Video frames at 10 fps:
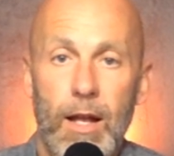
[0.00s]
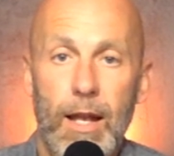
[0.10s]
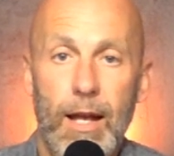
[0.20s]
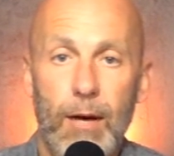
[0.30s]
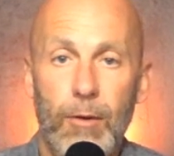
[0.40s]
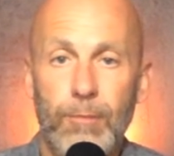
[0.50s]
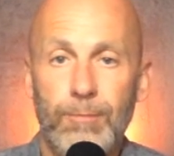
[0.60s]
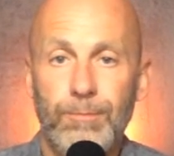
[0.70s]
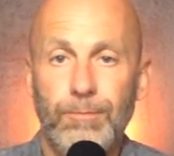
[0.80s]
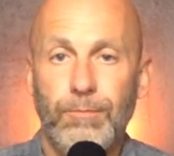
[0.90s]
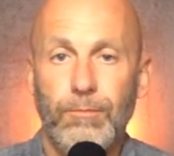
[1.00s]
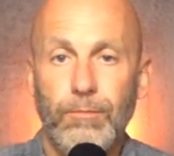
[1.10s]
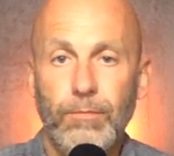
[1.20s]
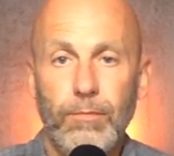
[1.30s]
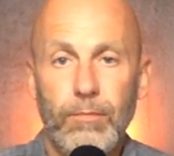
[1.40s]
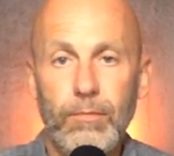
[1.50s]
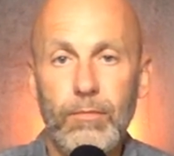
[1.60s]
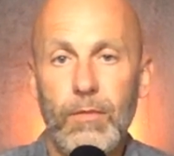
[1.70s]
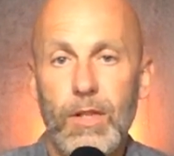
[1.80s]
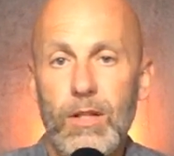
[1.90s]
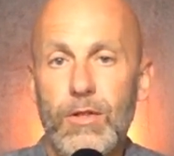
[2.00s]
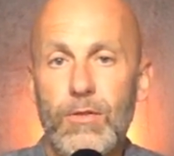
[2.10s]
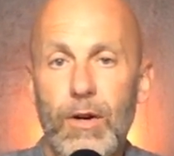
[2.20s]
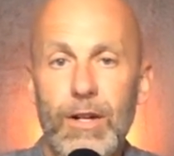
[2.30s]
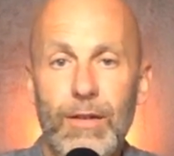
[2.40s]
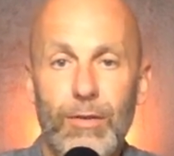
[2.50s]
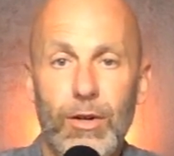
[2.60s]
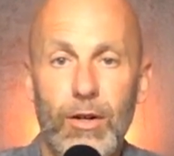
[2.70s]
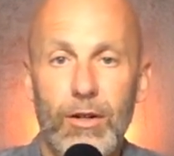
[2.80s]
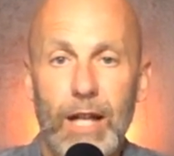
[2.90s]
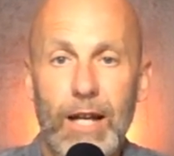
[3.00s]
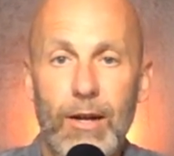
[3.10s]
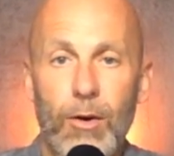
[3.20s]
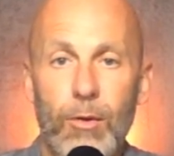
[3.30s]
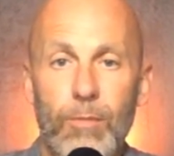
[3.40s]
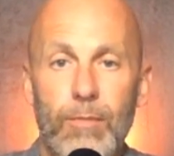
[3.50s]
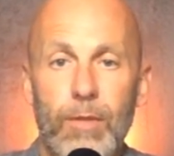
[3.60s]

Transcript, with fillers: Now, this is very difficult, I know,